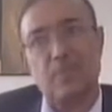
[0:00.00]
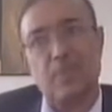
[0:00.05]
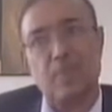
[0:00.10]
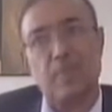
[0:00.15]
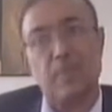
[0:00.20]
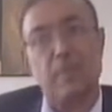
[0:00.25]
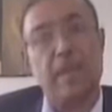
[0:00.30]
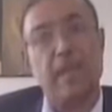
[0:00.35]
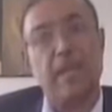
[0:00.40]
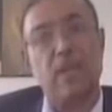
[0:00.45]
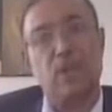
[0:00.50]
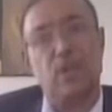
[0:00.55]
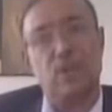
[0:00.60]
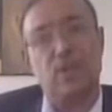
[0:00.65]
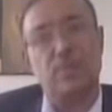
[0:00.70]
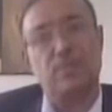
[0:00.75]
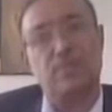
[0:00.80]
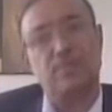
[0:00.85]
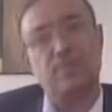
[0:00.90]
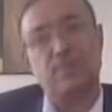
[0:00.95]
Bangalore.
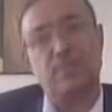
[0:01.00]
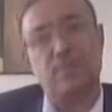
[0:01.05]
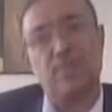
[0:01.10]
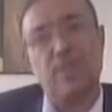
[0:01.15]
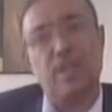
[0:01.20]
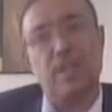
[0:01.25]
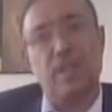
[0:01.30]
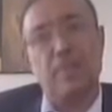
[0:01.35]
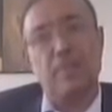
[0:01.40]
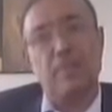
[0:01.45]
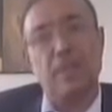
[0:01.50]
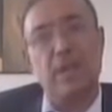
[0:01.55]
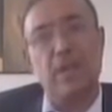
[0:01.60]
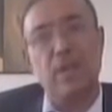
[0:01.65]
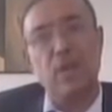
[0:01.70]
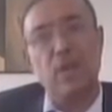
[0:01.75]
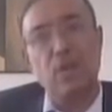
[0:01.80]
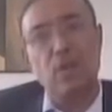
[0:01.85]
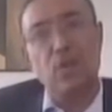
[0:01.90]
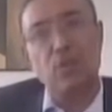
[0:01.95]
Okay.
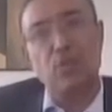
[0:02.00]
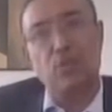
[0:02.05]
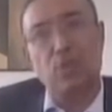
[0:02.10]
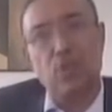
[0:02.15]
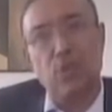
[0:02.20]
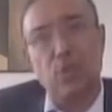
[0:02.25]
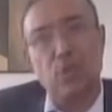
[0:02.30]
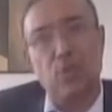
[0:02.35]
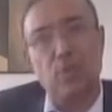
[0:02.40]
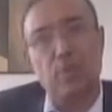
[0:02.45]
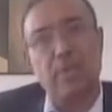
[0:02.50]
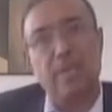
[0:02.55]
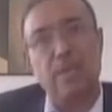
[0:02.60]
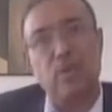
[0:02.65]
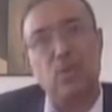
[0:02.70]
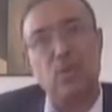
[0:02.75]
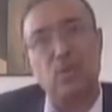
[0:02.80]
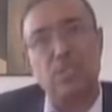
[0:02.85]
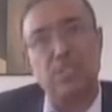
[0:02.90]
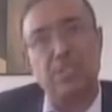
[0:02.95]
Bangalore, followed by
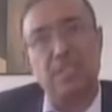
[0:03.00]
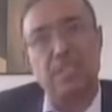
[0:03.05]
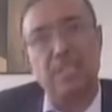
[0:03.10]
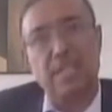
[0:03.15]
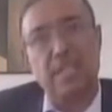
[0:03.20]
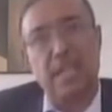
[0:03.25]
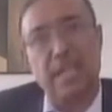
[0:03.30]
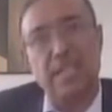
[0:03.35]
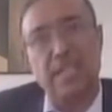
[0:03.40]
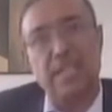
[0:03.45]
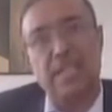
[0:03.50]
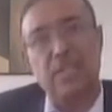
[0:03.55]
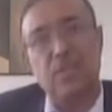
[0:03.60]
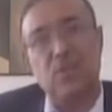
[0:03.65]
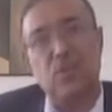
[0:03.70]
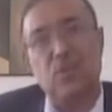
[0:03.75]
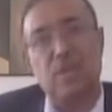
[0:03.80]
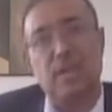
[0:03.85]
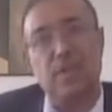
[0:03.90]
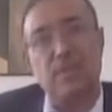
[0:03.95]
Kochi and then
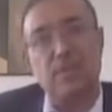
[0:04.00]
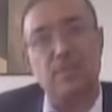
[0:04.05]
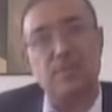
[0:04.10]
Gurgaon.